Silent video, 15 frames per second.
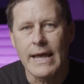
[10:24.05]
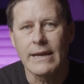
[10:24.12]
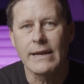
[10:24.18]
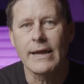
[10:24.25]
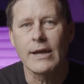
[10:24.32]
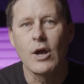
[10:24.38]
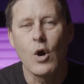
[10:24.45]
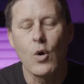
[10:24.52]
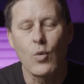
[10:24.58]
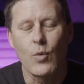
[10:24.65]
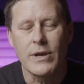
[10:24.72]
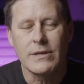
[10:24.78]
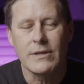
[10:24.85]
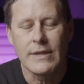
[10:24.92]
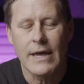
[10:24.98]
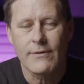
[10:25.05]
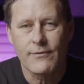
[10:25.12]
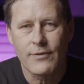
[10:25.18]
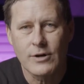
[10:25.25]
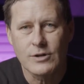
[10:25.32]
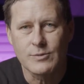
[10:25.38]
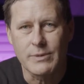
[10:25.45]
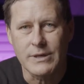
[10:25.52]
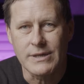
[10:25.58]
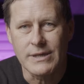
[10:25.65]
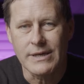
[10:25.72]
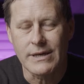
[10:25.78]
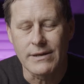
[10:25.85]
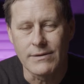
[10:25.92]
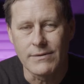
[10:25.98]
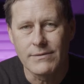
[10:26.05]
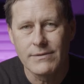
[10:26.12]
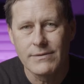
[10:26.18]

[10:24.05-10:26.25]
And like, when did that first begin?